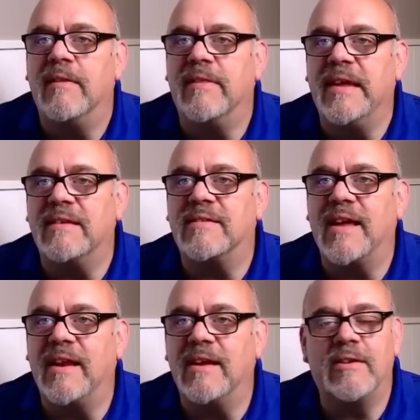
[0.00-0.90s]
These
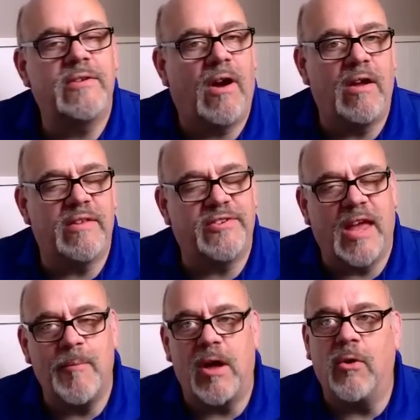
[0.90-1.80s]
settings are the
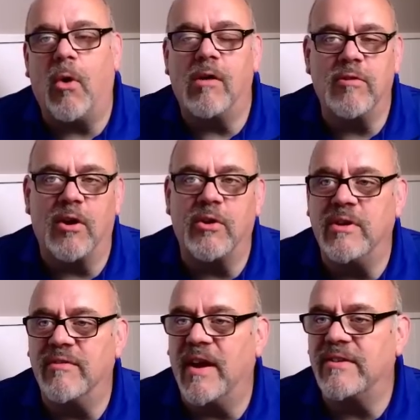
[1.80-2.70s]
same on all Roku
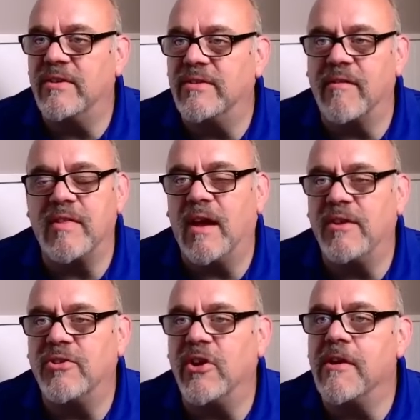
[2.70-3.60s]
devices, everything I
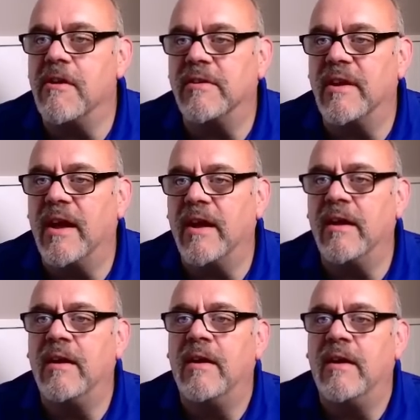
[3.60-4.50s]
show you here today,
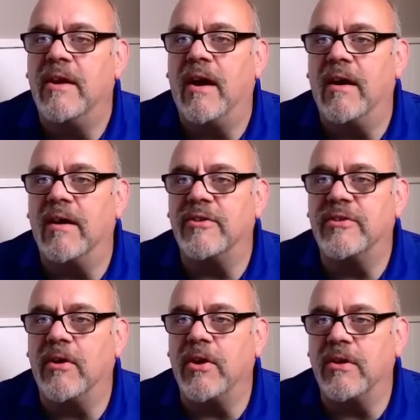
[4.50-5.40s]
uh,
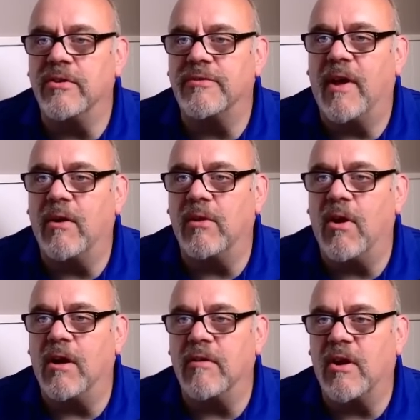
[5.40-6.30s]
so you can just follow
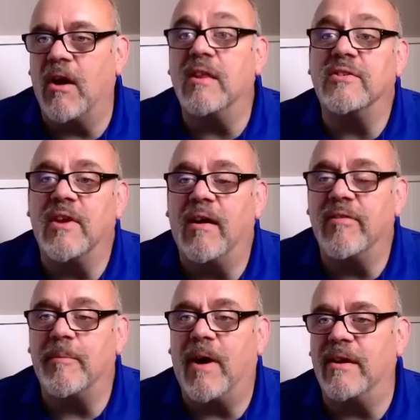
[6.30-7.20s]
along regardless of
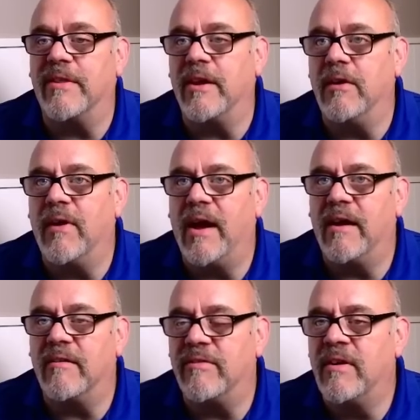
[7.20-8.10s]
the model that you
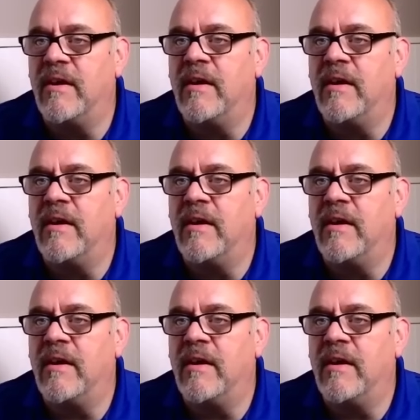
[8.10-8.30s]
have.